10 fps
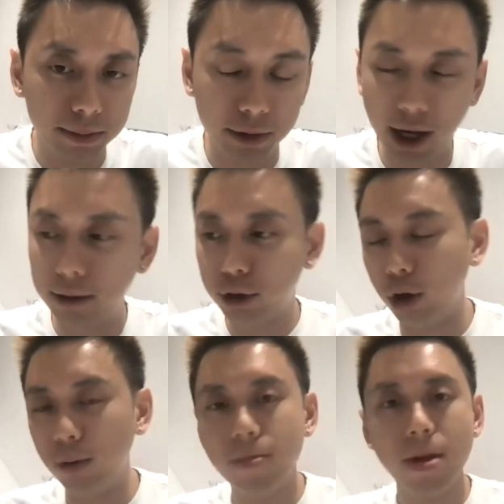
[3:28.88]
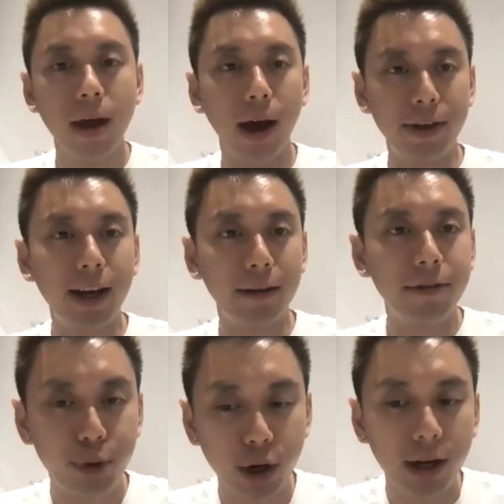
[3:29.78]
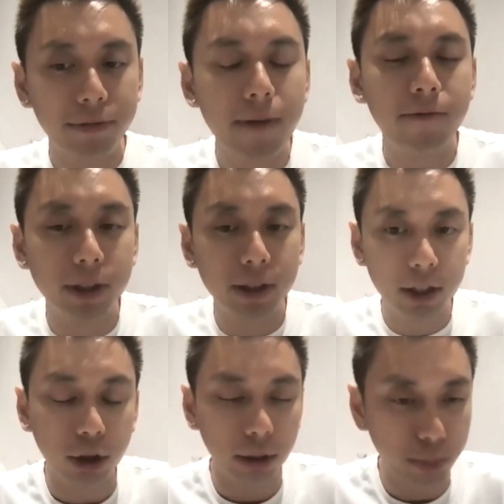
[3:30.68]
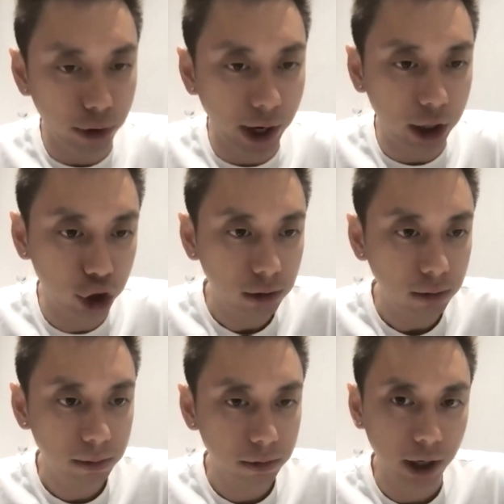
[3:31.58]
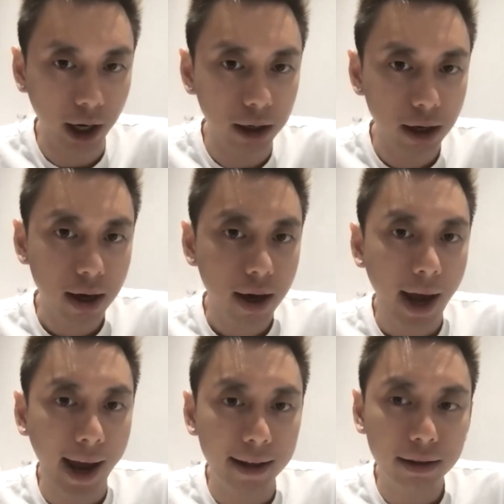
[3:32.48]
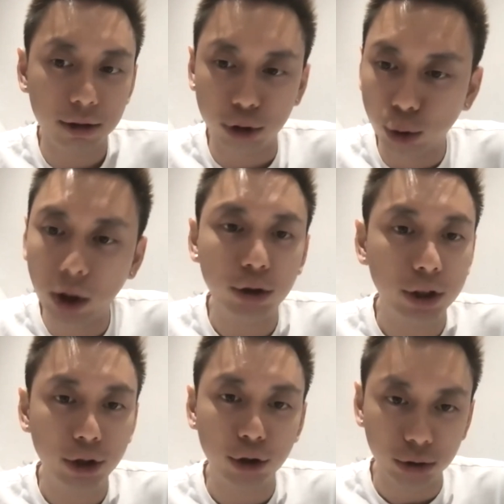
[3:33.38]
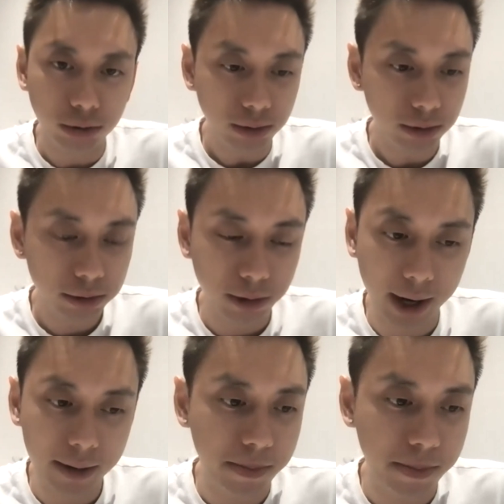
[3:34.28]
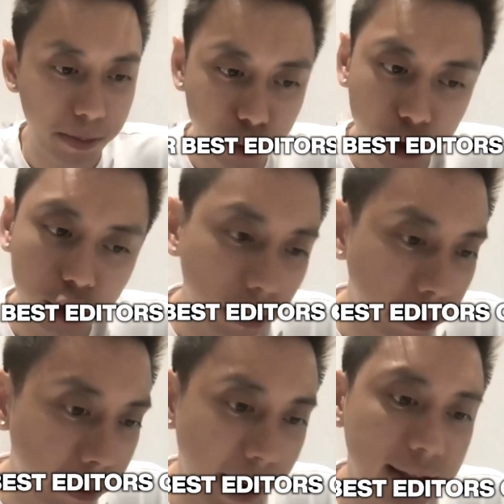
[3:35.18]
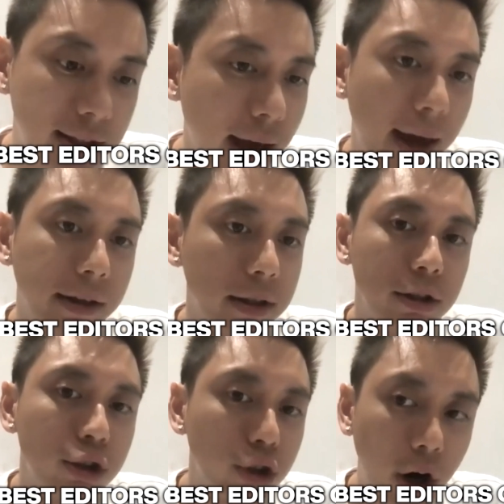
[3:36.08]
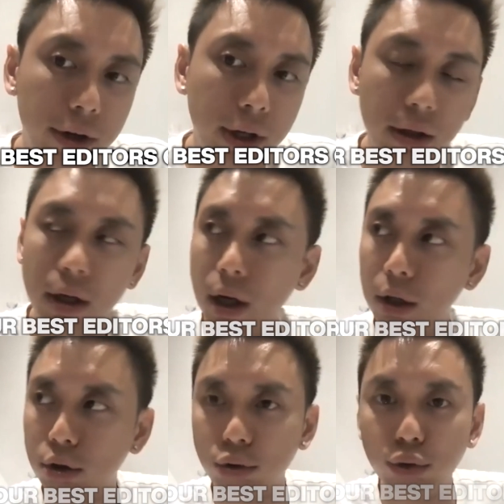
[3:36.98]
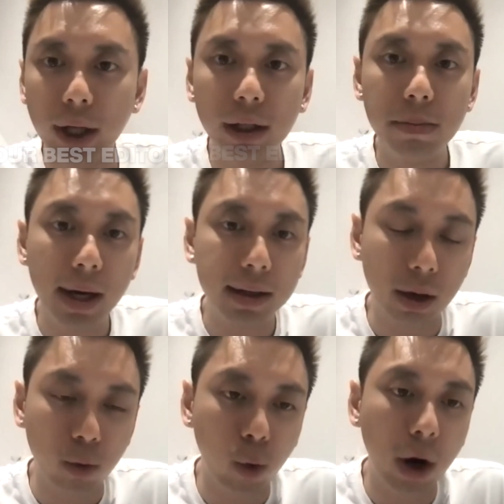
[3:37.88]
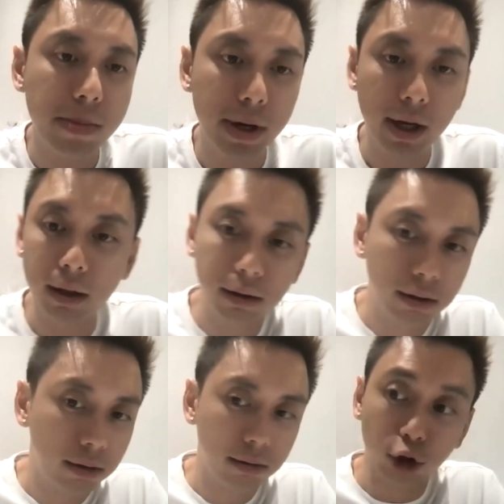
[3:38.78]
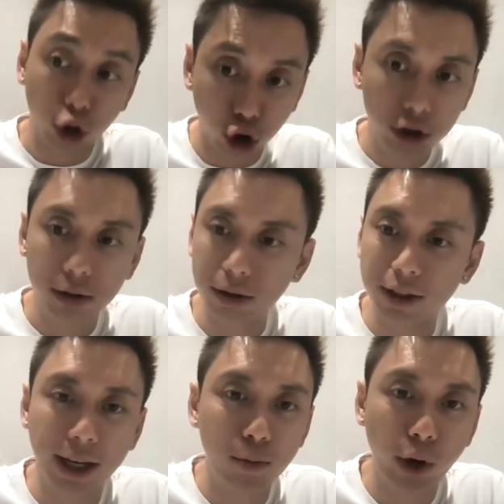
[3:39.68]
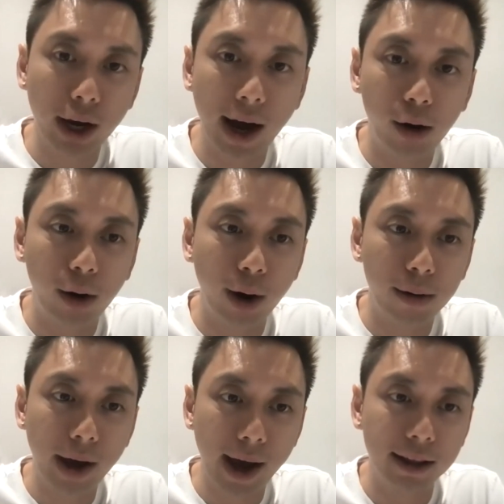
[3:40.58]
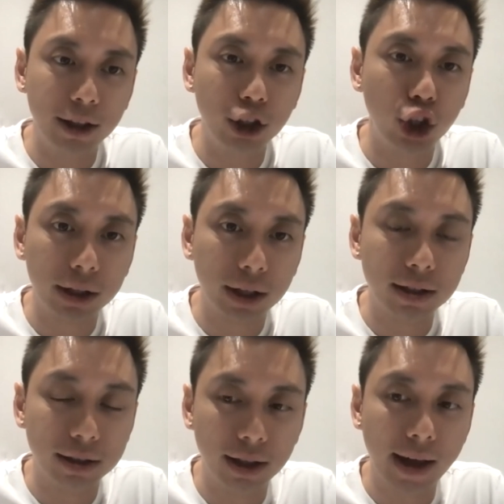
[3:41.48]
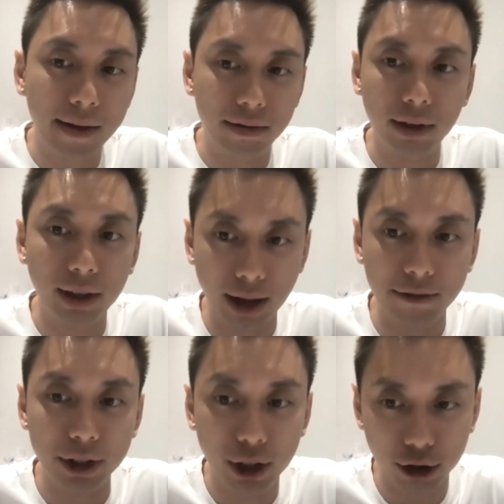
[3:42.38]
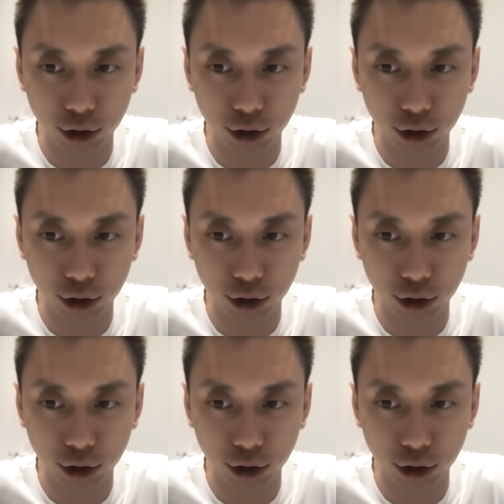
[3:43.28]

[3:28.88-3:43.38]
Okay, so I think I've put enough emphasis on the production, okay? And do what you need to do, right? But put your best editors on it to really make that 1 minute good, the same way how Andy Jenkins did that 11 years